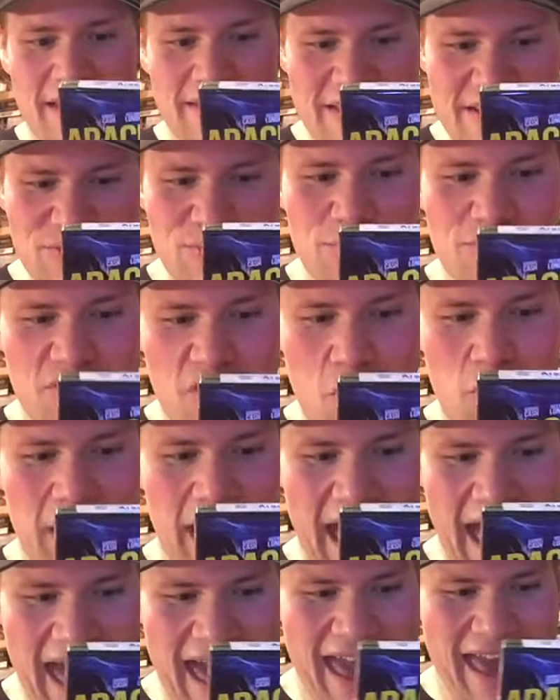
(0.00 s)
This was
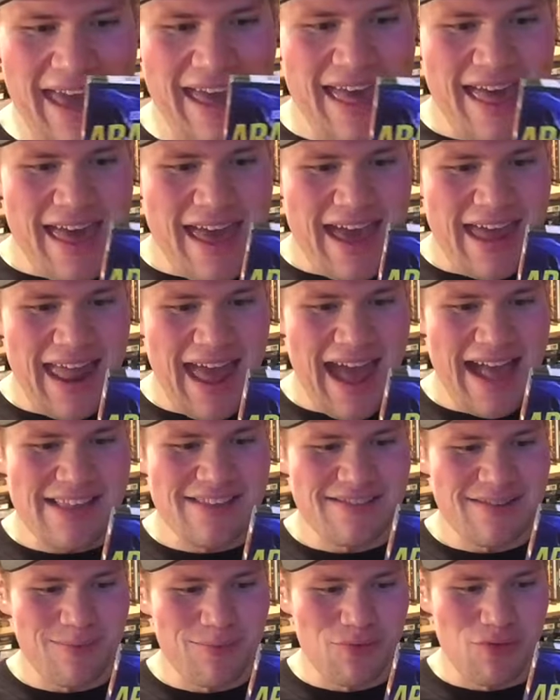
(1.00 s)
okay. It had
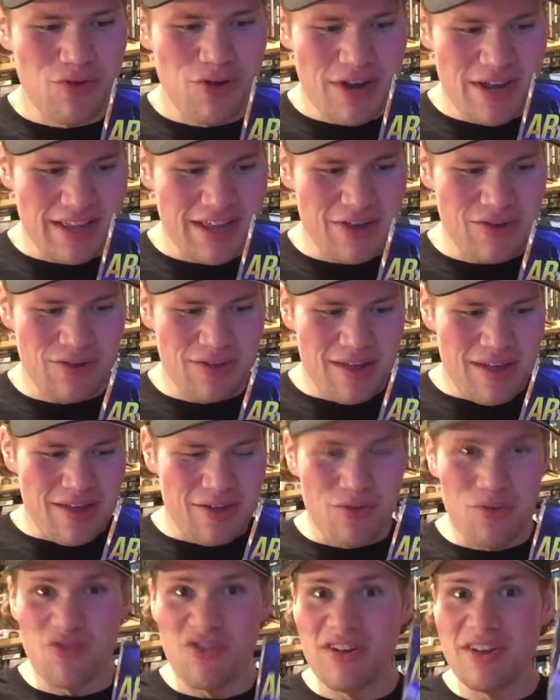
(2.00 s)
some really,
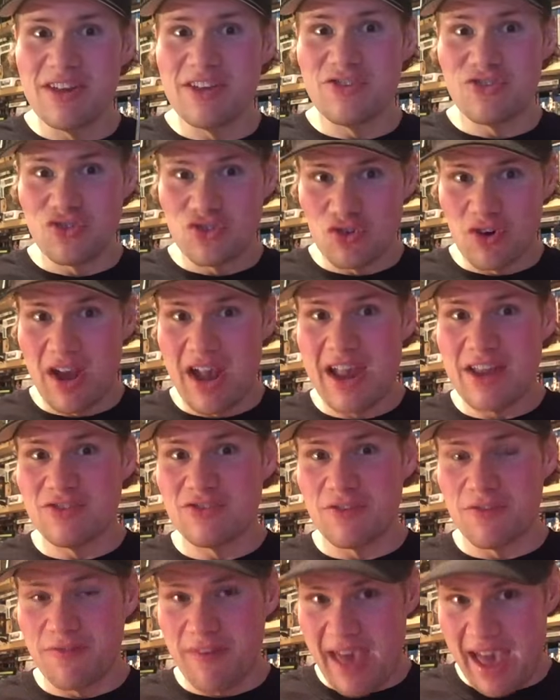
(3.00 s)
really
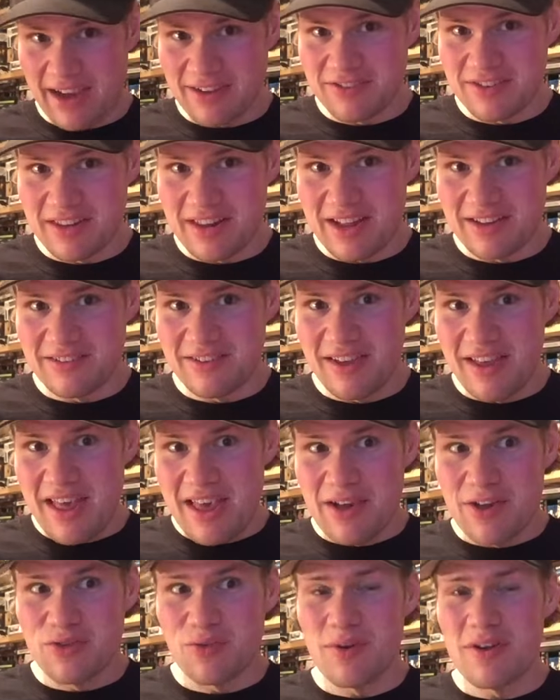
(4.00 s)
strange effects in it.
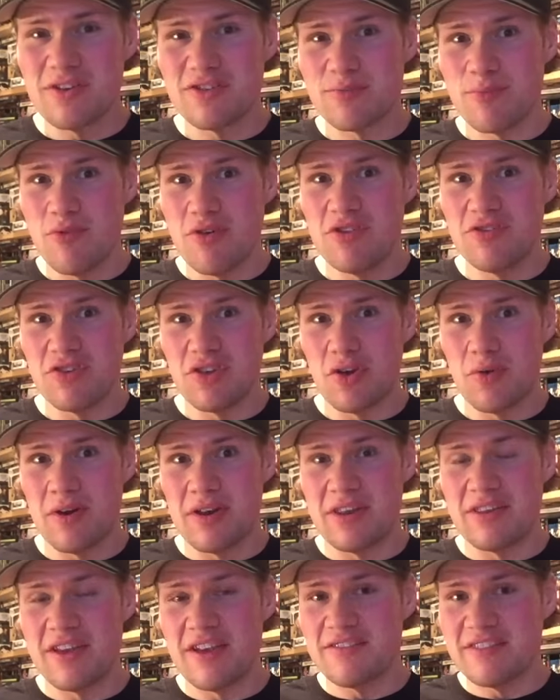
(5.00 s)
It was one of those movies, you know,
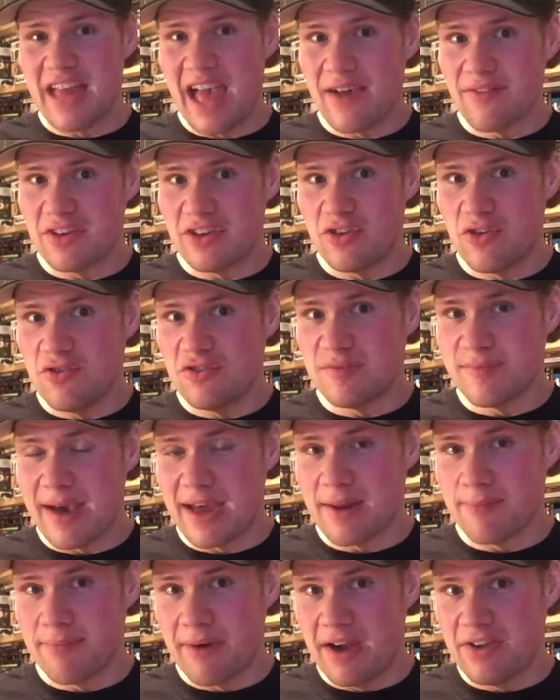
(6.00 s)
and it doesn't have a huge
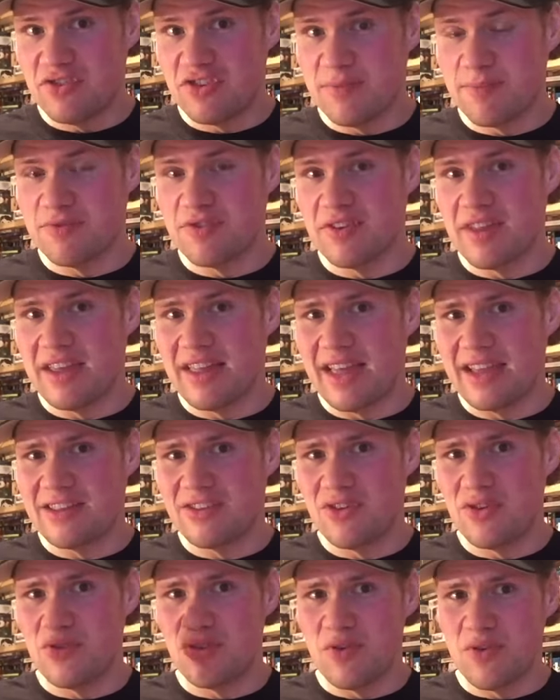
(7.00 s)
amount of budget, so they like
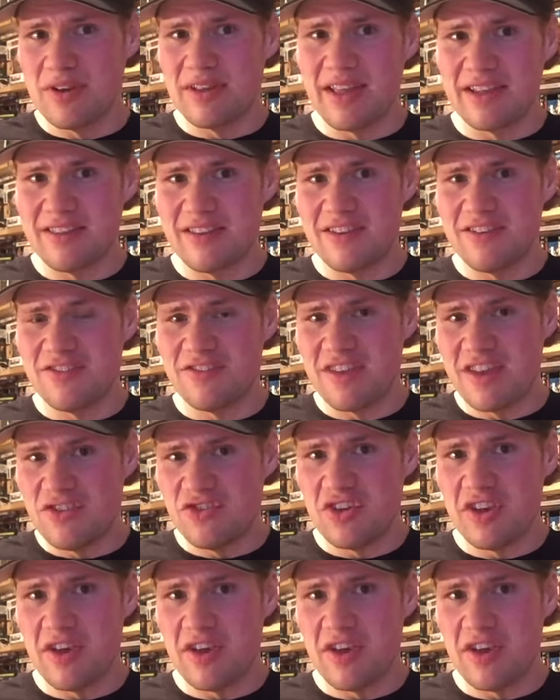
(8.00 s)
doing like these CG